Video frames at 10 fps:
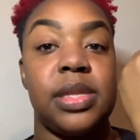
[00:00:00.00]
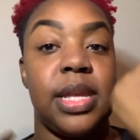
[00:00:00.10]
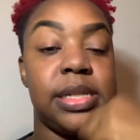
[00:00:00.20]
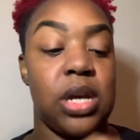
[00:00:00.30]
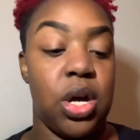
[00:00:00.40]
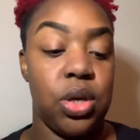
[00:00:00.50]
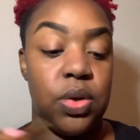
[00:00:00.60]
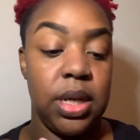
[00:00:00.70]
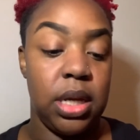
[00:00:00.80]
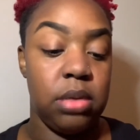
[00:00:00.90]
That's all you
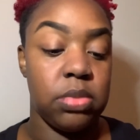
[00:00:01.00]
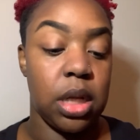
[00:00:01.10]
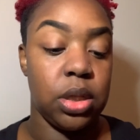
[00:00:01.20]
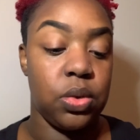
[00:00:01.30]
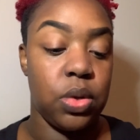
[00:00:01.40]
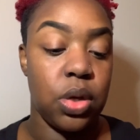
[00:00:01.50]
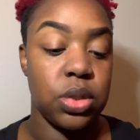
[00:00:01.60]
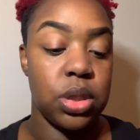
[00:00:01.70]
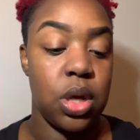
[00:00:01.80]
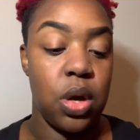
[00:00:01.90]
need. A little goes a
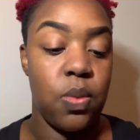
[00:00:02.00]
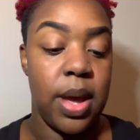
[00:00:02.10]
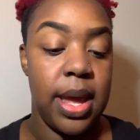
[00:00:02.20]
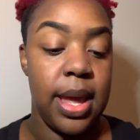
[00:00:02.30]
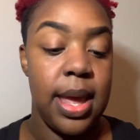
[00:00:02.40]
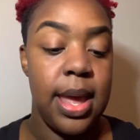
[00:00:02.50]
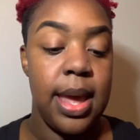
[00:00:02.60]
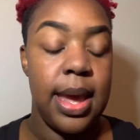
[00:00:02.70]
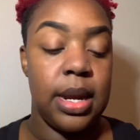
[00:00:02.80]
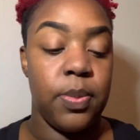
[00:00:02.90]
long way.
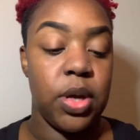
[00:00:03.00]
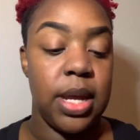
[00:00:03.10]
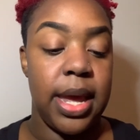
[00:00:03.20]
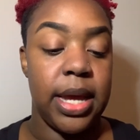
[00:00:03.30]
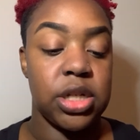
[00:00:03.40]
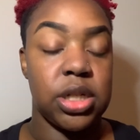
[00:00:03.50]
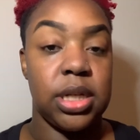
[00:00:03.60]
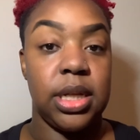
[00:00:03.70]
And I'm going to actually